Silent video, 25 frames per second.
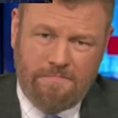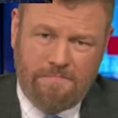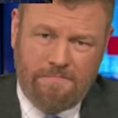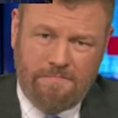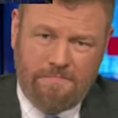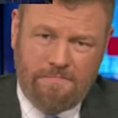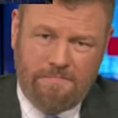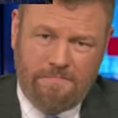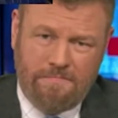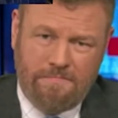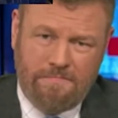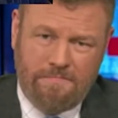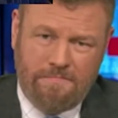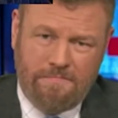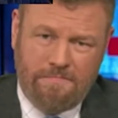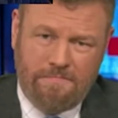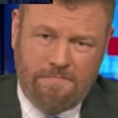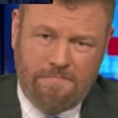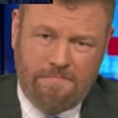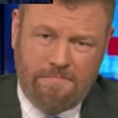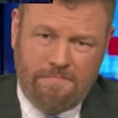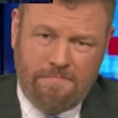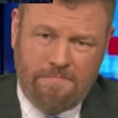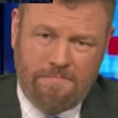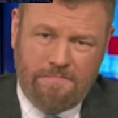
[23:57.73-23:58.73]

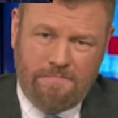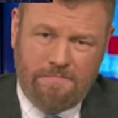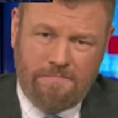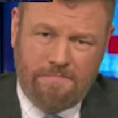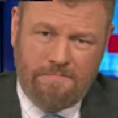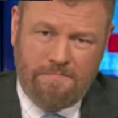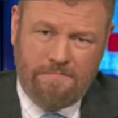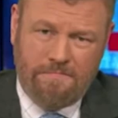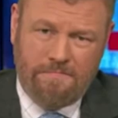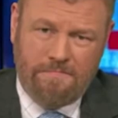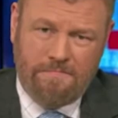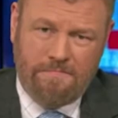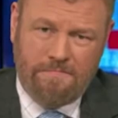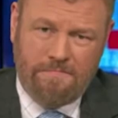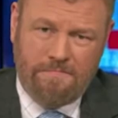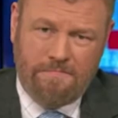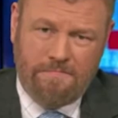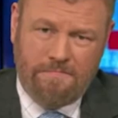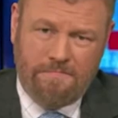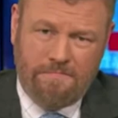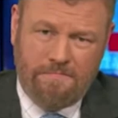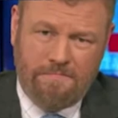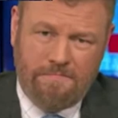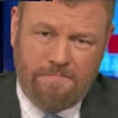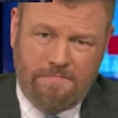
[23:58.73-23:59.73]

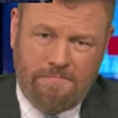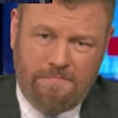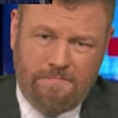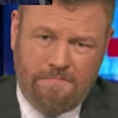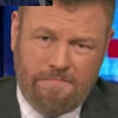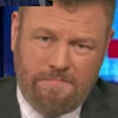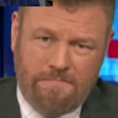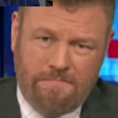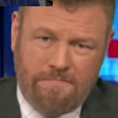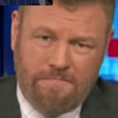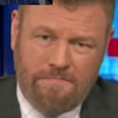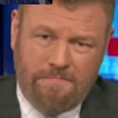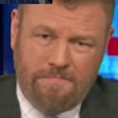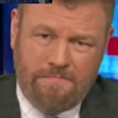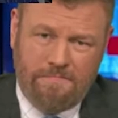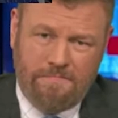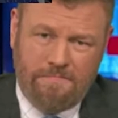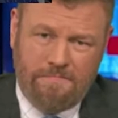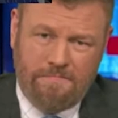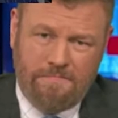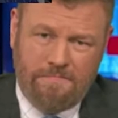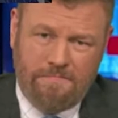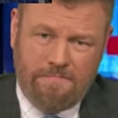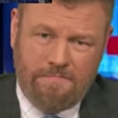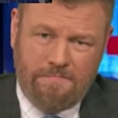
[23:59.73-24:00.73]

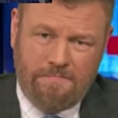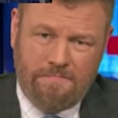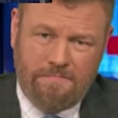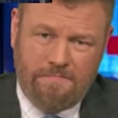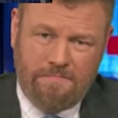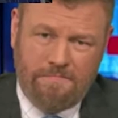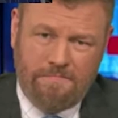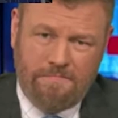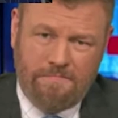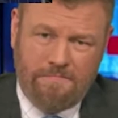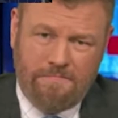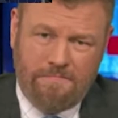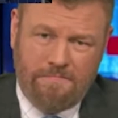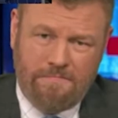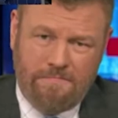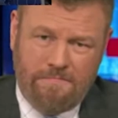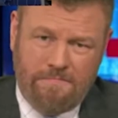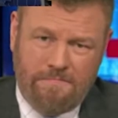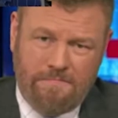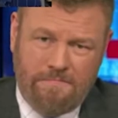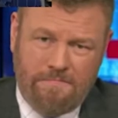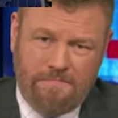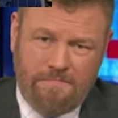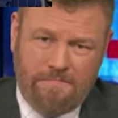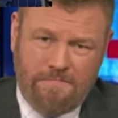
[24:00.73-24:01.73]
(not speaking)